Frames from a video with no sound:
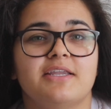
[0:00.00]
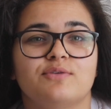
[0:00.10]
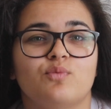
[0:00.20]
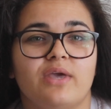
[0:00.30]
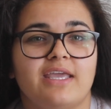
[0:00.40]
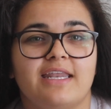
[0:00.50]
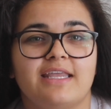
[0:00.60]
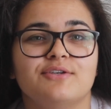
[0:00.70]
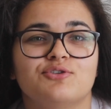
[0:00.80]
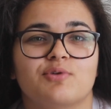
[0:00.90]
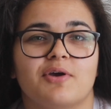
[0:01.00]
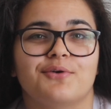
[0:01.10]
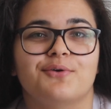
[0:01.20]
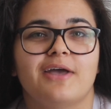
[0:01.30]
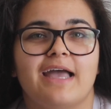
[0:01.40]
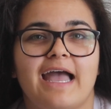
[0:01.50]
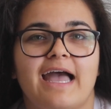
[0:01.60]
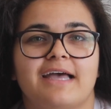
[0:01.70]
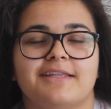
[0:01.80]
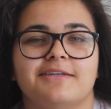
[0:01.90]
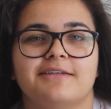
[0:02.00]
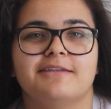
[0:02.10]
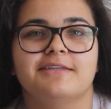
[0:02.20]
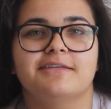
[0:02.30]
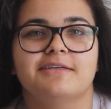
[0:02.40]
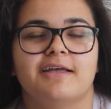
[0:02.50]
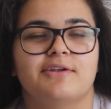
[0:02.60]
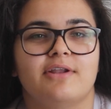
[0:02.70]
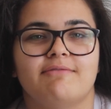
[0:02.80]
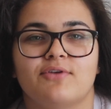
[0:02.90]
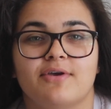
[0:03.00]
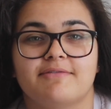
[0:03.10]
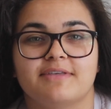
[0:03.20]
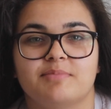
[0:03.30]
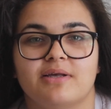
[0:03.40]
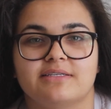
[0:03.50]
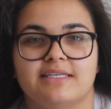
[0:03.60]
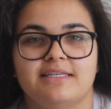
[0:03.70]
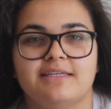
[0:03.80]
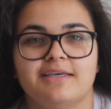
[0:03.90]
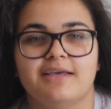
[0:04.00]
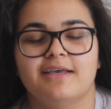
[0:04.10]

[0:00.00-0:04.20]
this weird intro and I don't even know if it's plugged in.